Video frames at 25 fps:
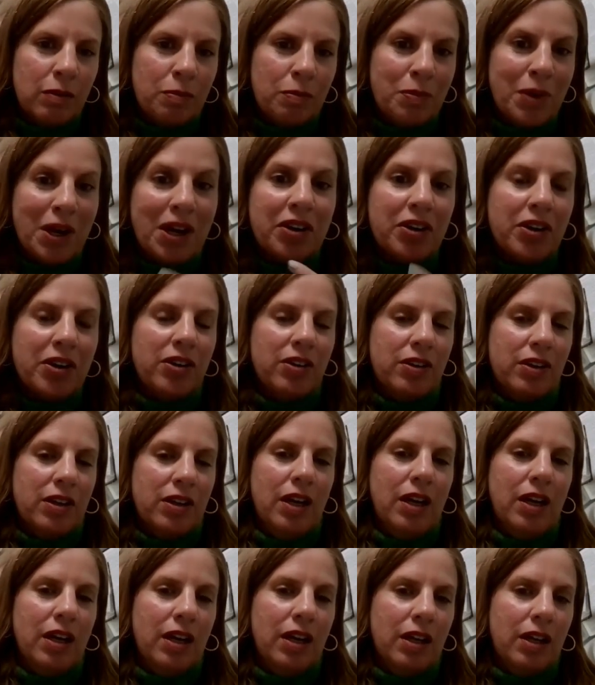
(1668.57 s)
better,
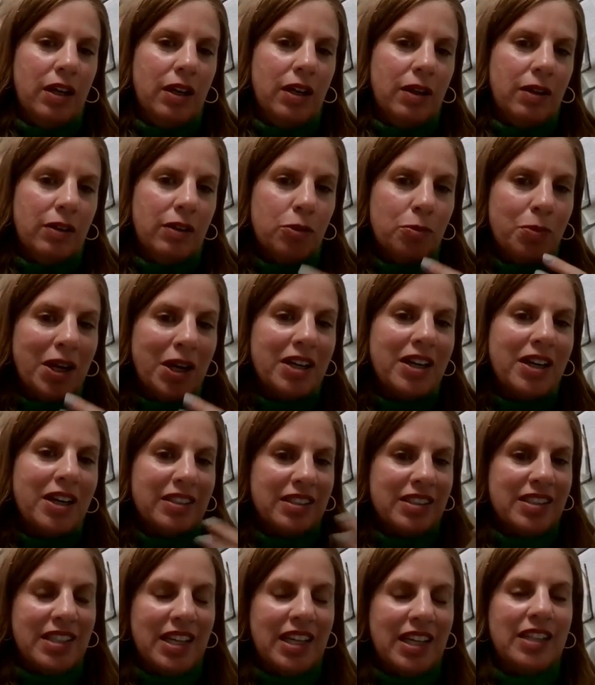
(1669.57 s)
uh, to better
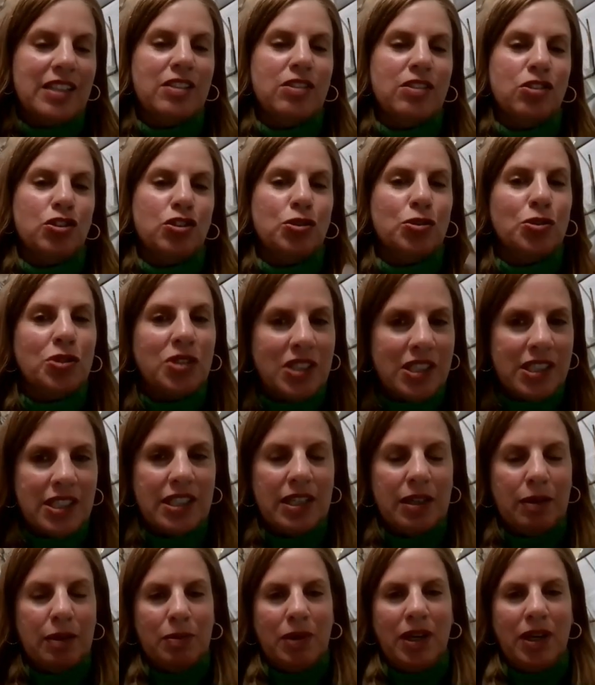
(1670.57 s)
understand
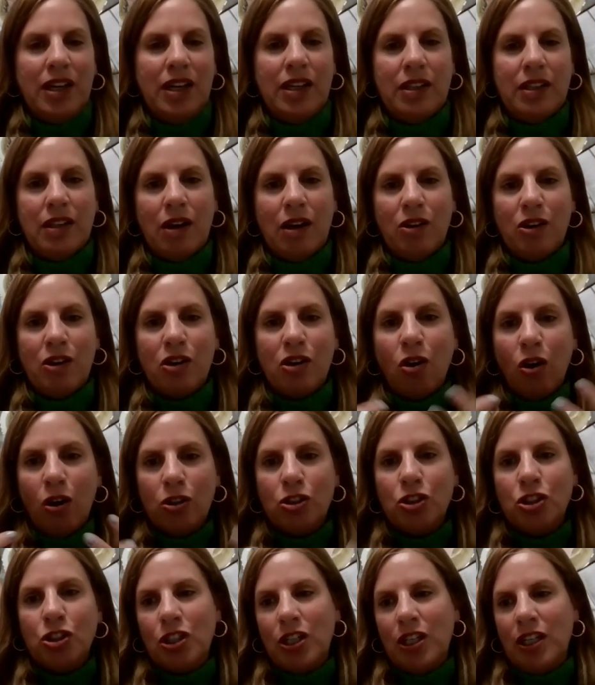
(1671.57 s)
Judaism and our
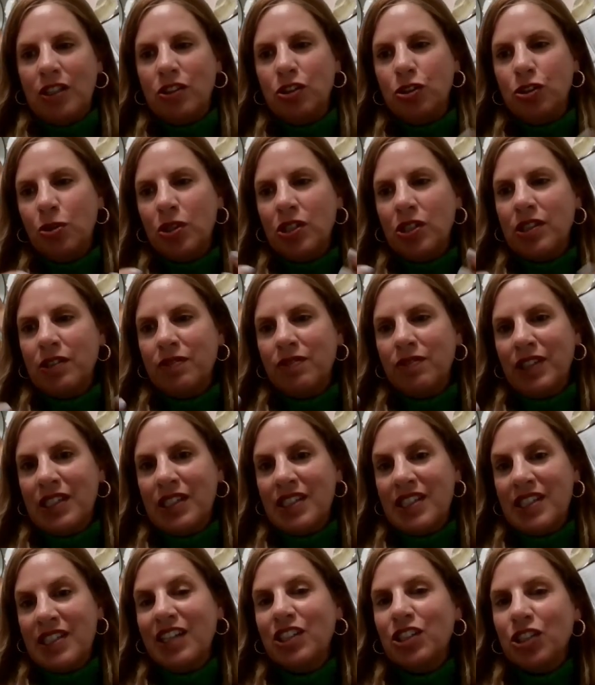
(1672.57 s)
culture and Jewish
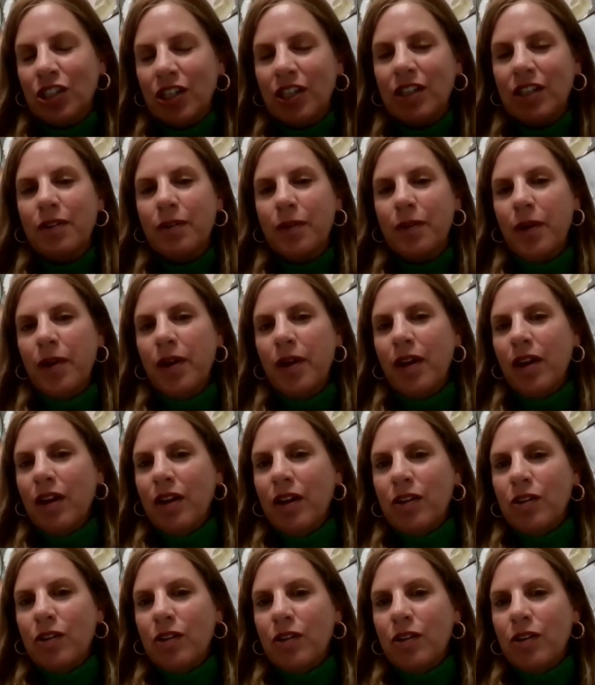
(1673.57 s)
civilization, mm-hmm.